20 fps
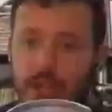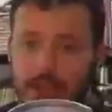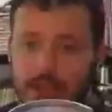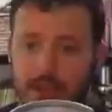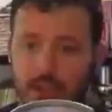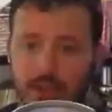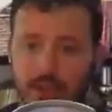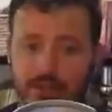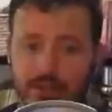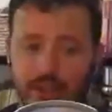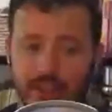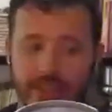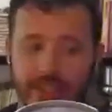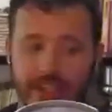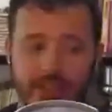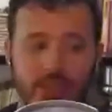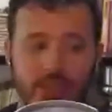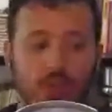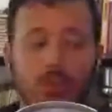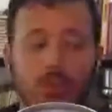clarifying
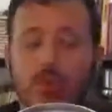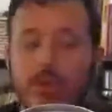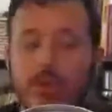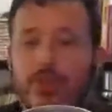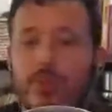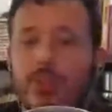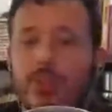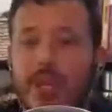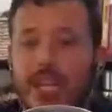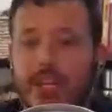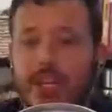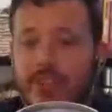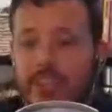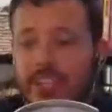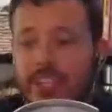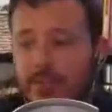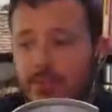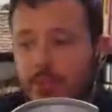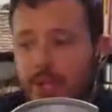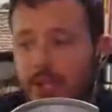that. So what do you make of
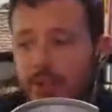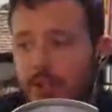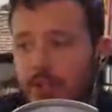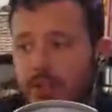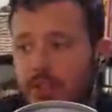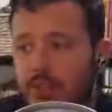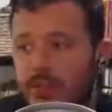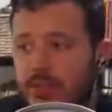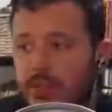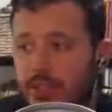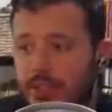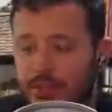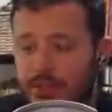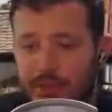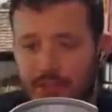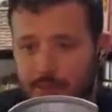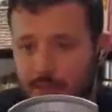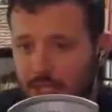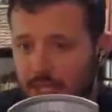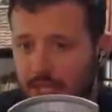it? Because there's
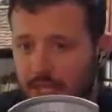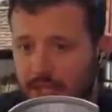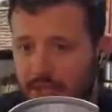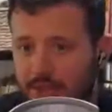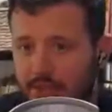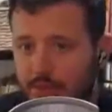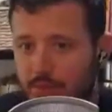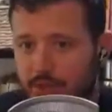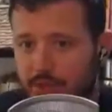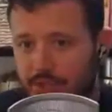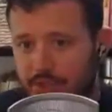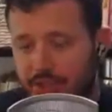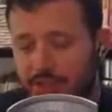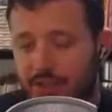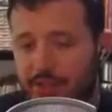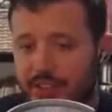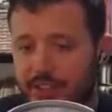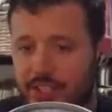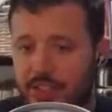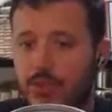MLS, which is
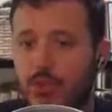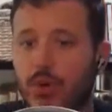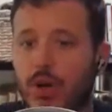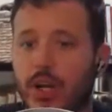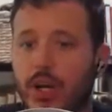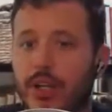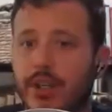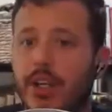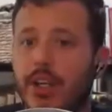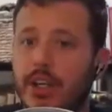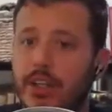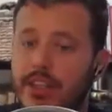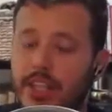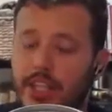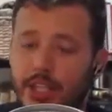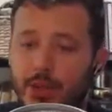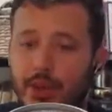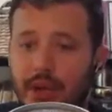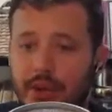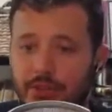Division 1.
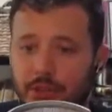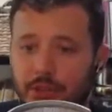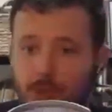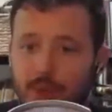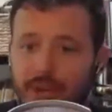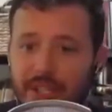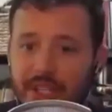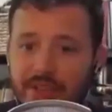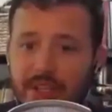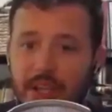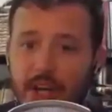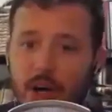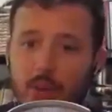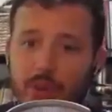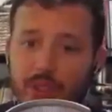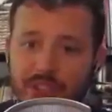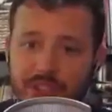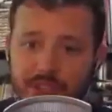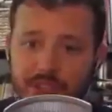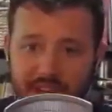Then you have USL,
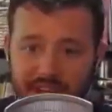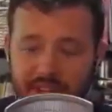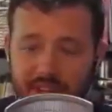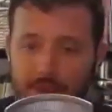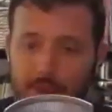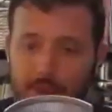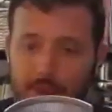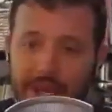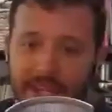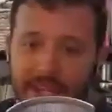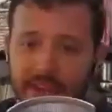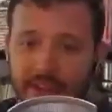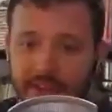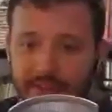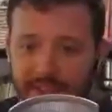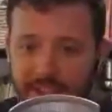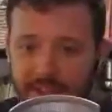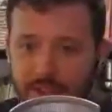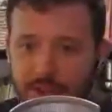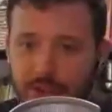which is kind of the main
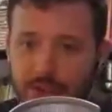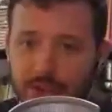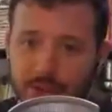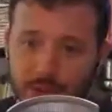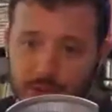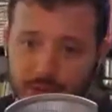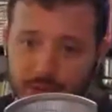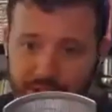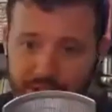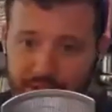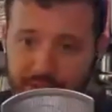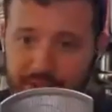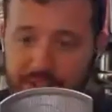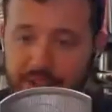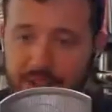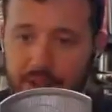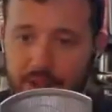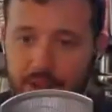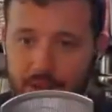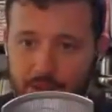Division 2 and
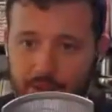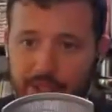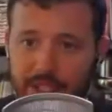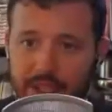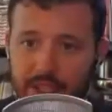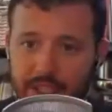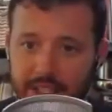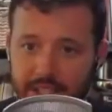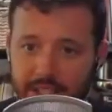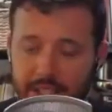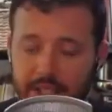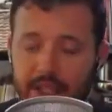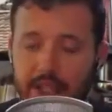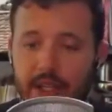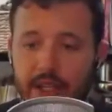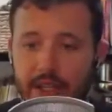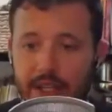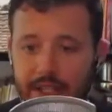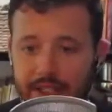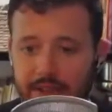Division 3 league.
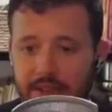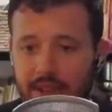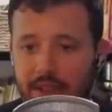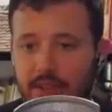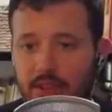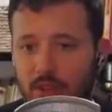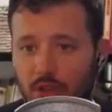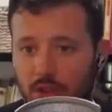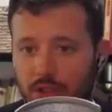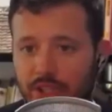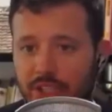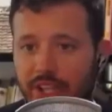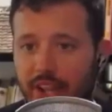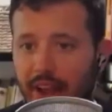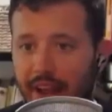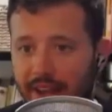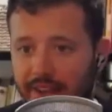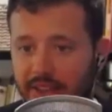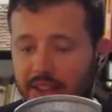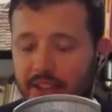NISA is launching
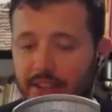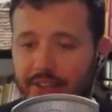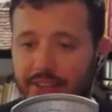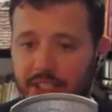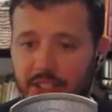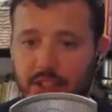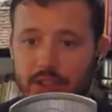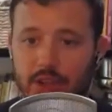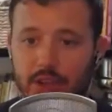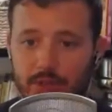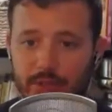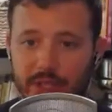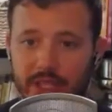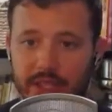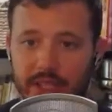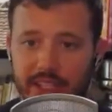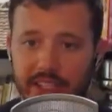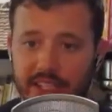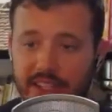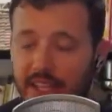as a Division 3
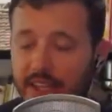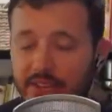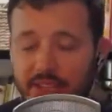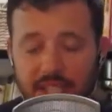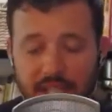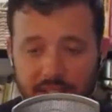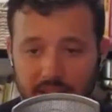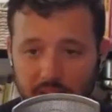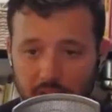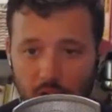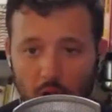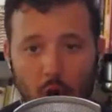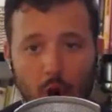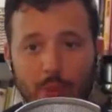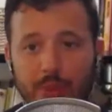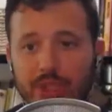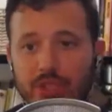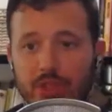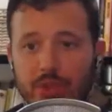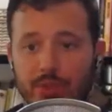league. They've said that they're
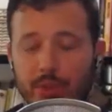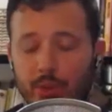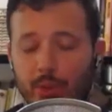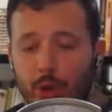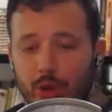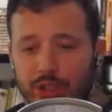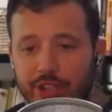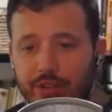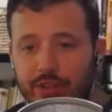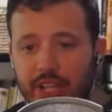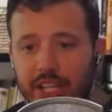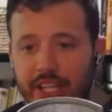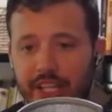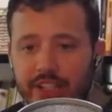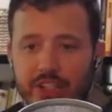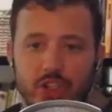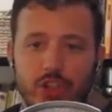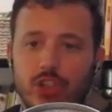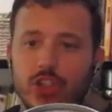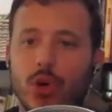open to promotion and
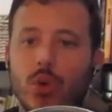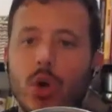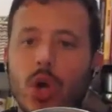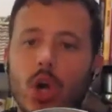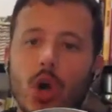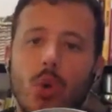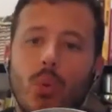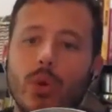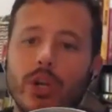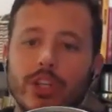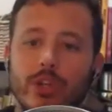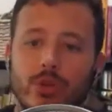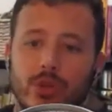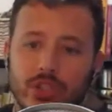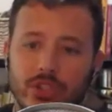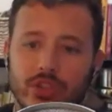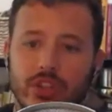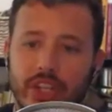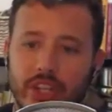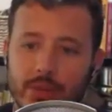relegation. So what do you
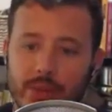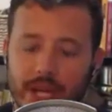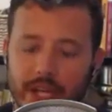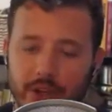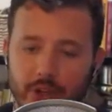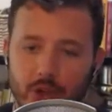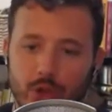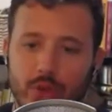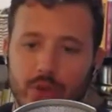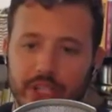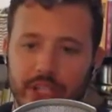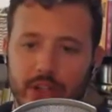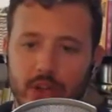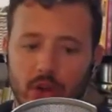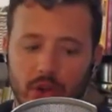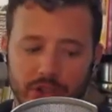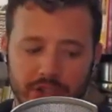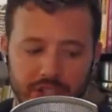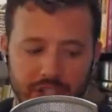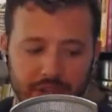just think about a new league
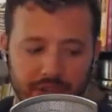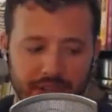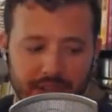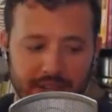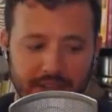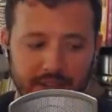launching that is